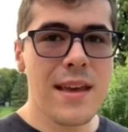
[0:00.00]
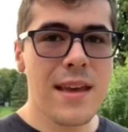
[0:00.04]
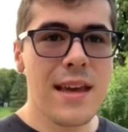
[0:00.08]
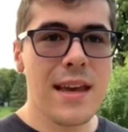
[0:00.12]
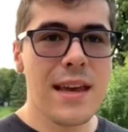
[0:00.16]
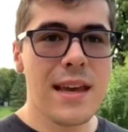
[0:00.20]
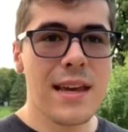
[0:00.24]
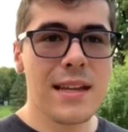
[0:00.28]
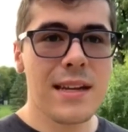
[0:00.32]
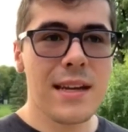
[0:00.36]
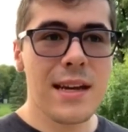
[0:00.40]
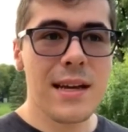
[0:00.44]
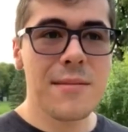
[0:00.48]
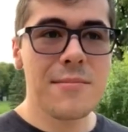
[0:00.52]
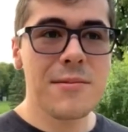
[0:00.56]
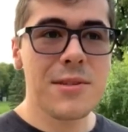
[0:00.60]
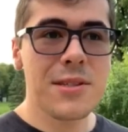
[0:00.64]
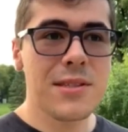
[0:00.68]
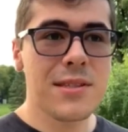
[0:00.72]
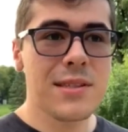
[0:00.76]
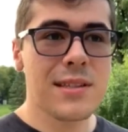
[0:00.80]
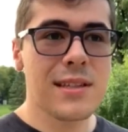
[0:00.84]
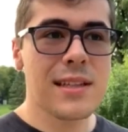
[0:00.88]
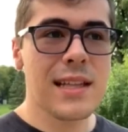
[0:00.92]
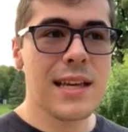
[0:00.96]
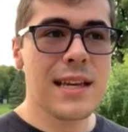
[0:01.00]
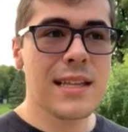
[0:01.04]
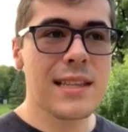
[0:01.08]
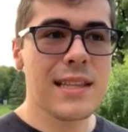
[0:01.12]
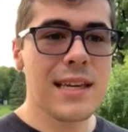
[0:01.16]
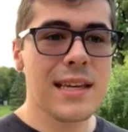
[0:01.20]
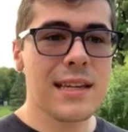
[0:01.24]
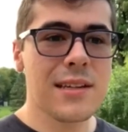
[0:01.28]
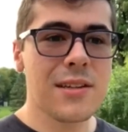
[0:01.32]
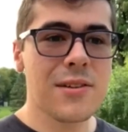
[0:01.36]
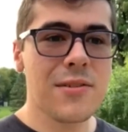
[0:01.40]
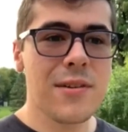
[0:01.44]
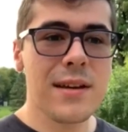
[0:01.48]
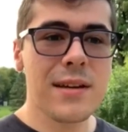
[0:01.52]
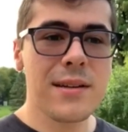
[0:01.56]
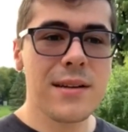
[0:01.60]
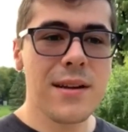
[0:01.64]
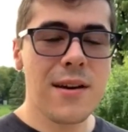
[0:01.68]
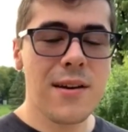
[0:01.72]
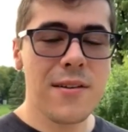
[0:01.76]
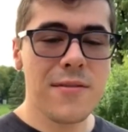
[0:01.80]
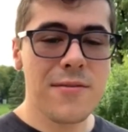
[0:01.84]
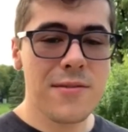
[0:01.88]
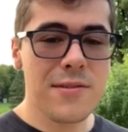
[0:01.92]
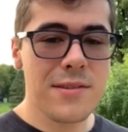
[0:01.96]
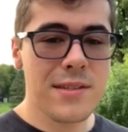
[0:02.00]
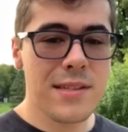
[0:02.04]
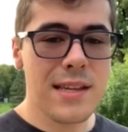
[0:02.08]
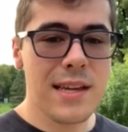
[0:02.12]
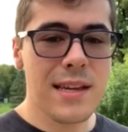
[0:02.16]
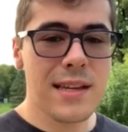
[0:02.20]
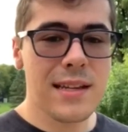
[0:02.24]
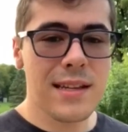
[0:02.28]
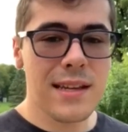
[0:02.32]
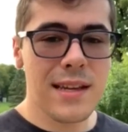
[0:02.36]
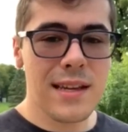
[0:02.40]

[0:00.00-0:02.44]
And I'm just glad that Grant offers that.